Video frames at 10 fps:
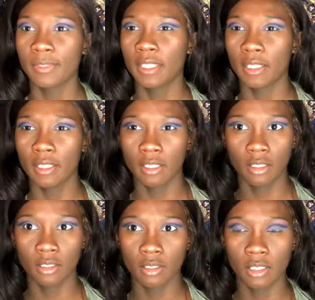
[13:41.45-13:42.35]

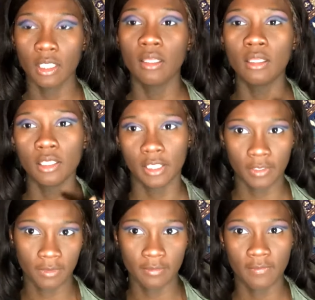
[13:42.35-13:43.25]
the look
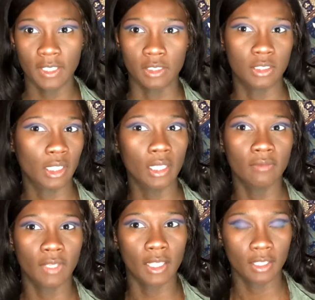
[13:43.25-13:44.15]
of the face kind
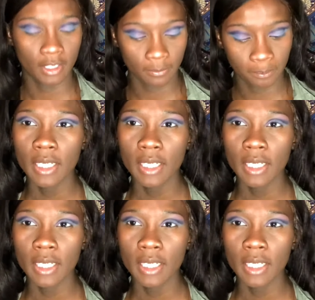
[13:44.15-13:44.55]
of highlight.